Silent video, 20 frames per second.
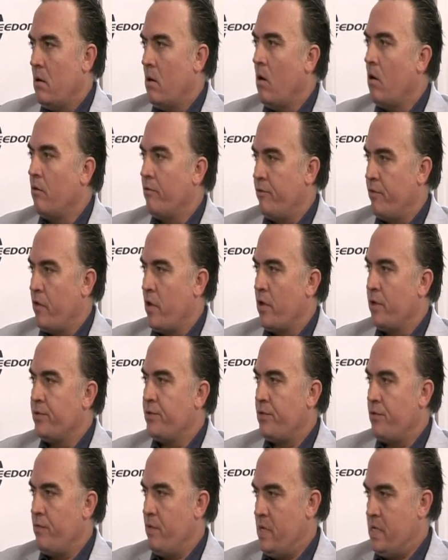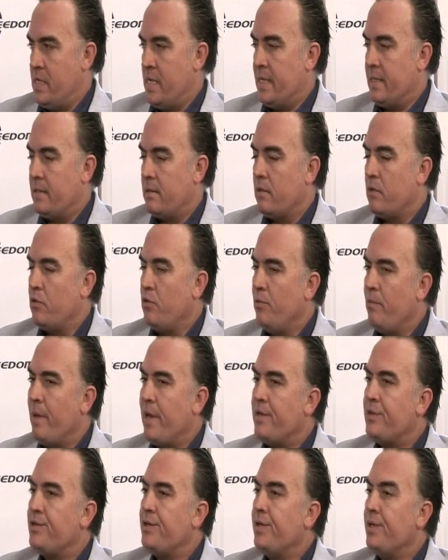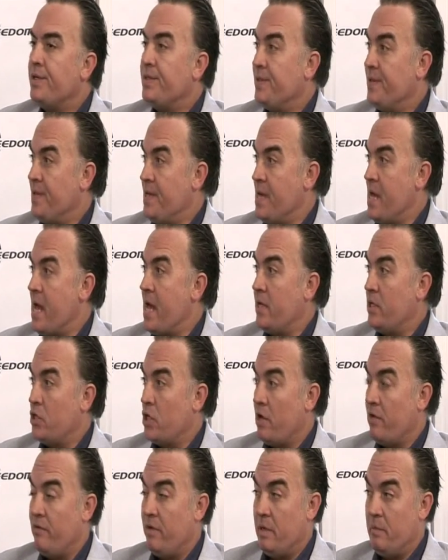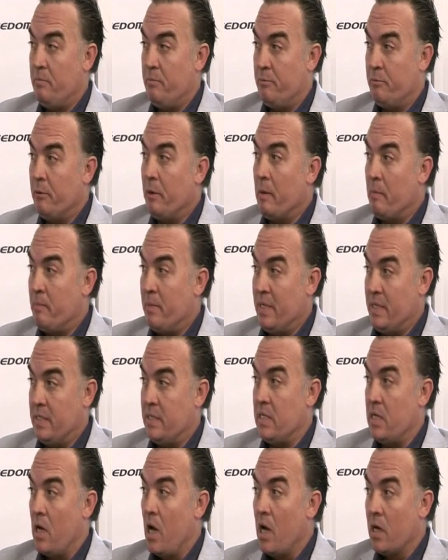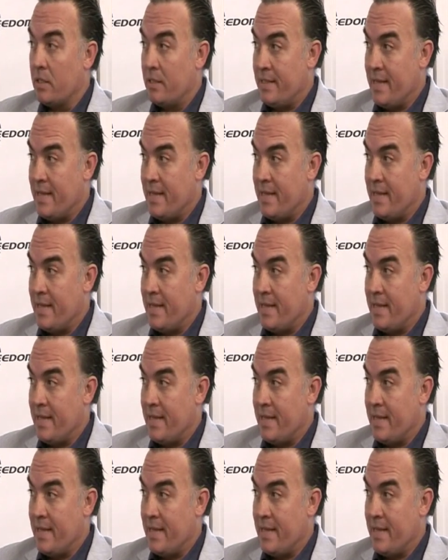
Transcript: of those three tests that you mentioned is the HIV PCR